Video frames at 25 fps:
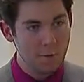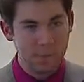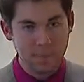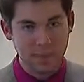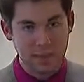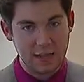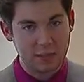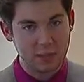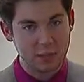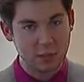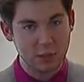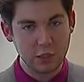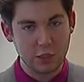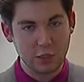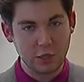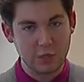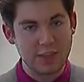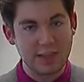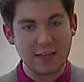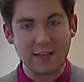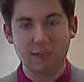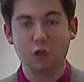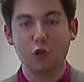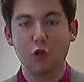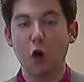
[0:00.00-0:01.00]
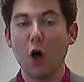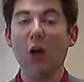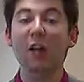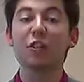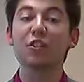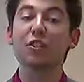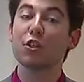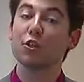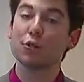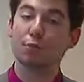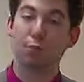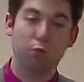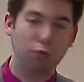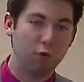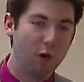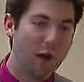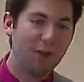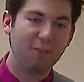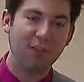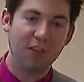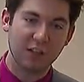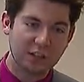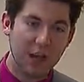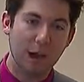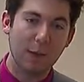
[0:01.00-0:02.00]
It's clear that as long as there's
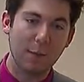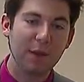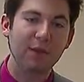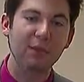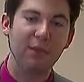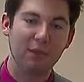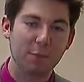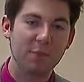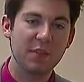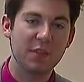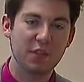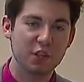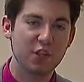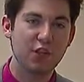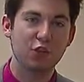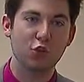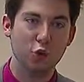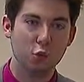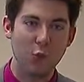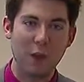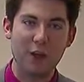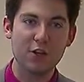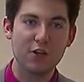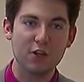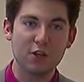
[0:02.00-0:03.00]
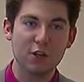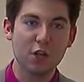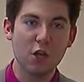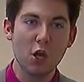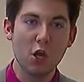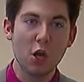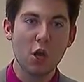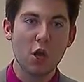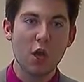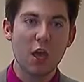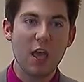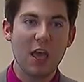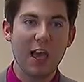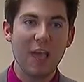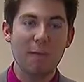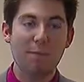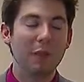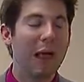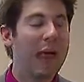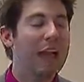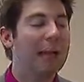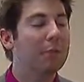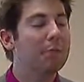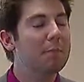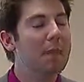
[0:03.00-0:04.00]
profit coming from this situation,
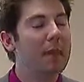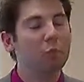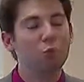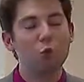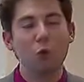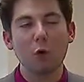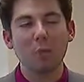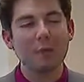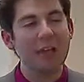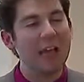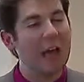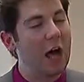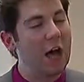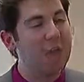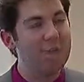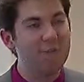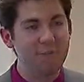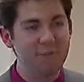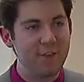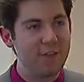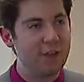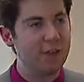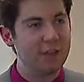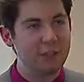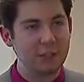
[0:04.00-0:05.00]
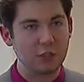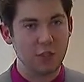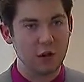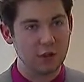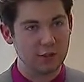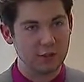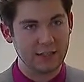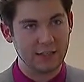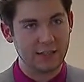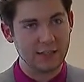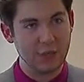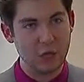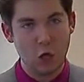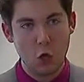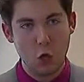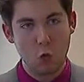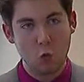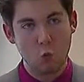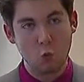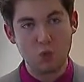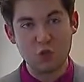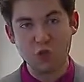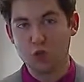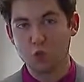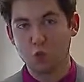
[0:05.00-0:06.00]
black men will be unfairly targeted,
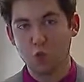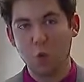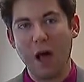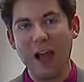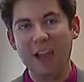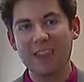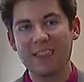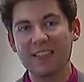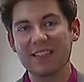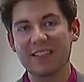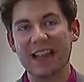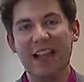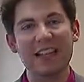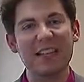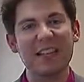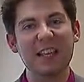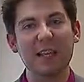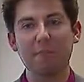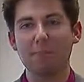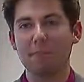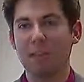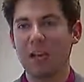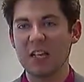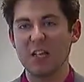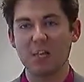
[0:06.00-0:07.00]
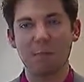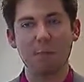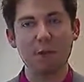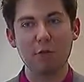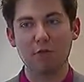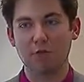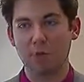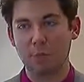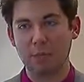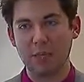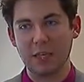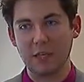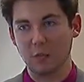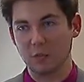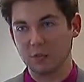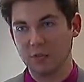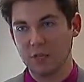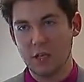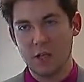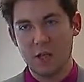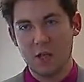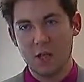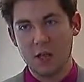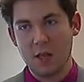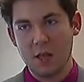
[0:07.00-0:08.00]
which is why this idea must be repealed.
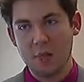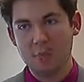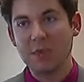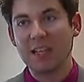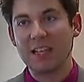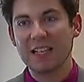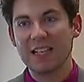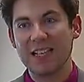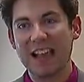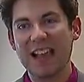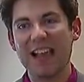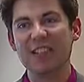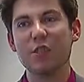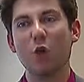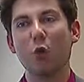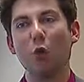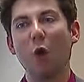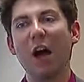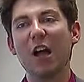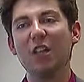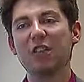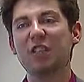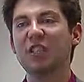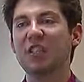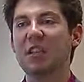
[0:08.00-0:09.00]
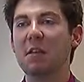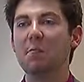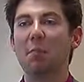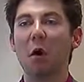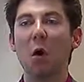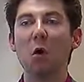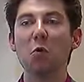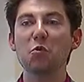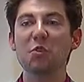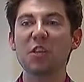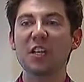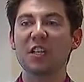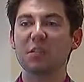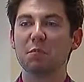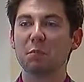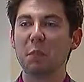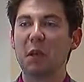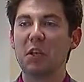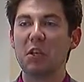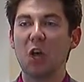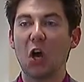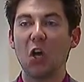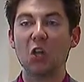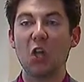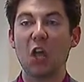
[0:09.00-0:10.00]
Because as the Washington Post
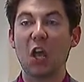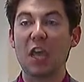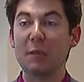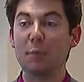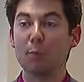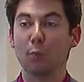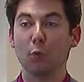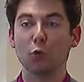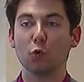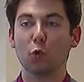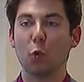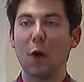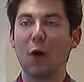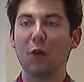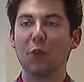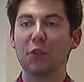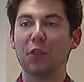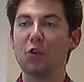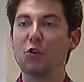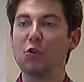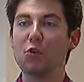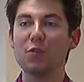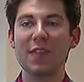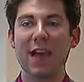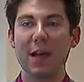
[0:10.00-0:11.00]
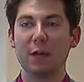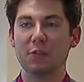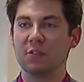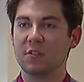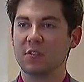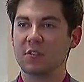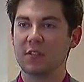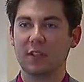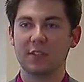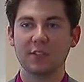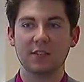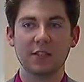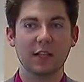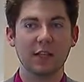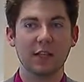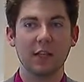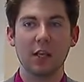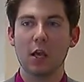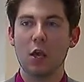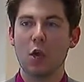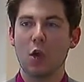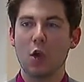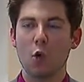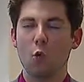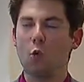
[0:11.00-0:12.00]
explained on April 12, 2016,
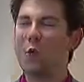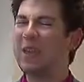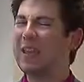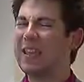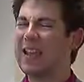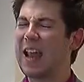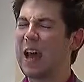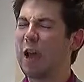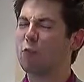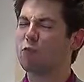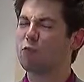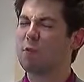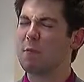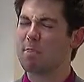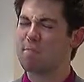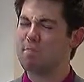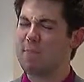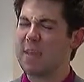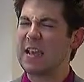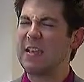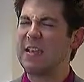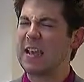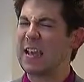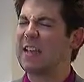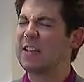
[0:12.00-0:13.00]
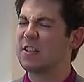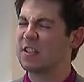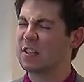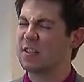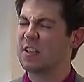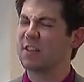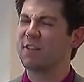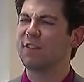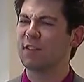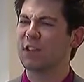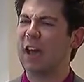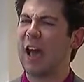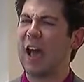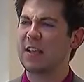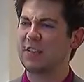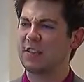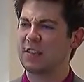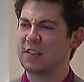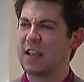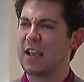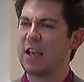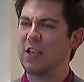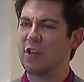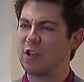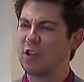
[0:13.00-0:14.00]
we cannot remain a civilized
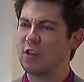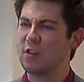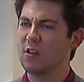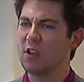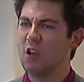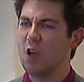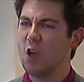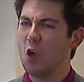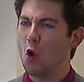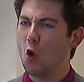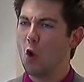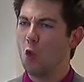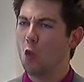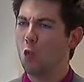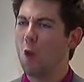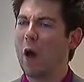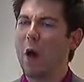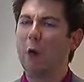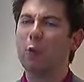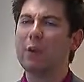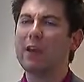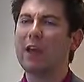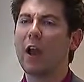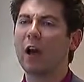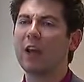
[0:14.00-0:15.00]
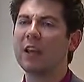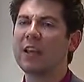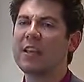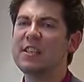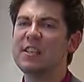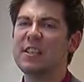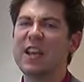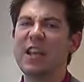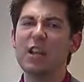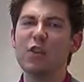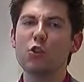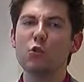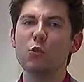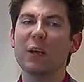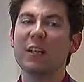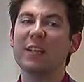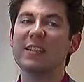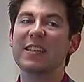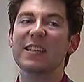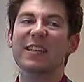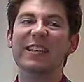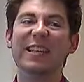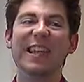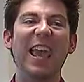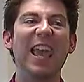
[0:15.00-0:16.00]
nation while we are continuing
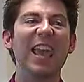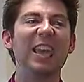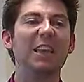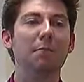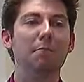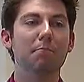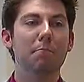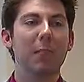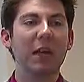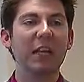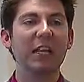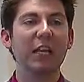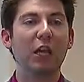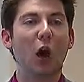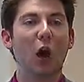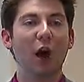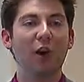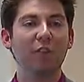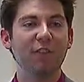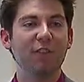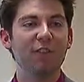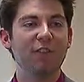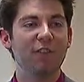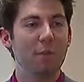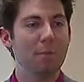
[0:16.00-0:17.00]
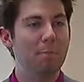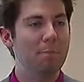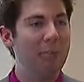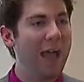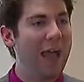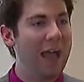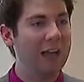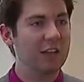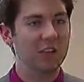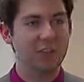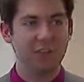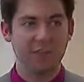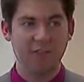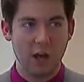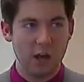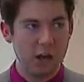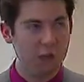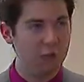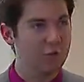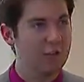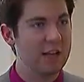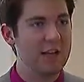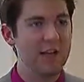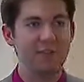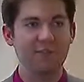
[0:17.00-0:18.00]
to gain money off of the backs of
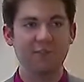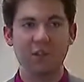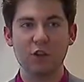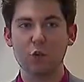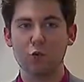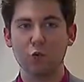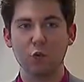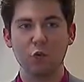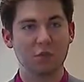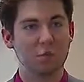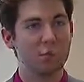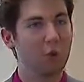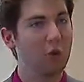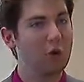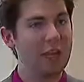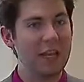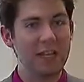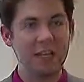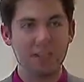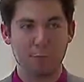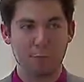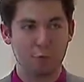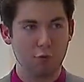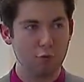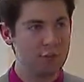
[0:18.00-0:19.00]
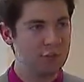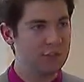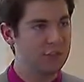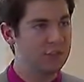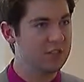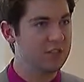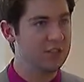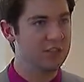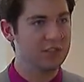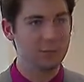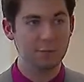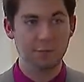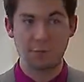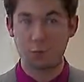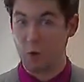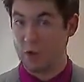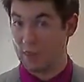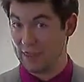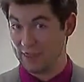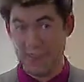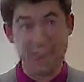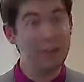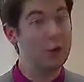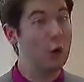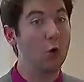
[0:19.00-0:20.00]
other individuals put into prison systems where
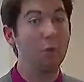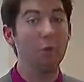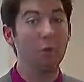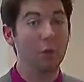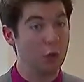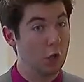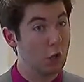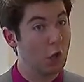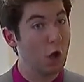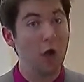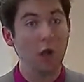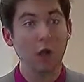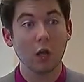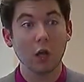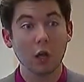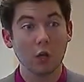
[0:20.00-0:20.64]
they don't belong.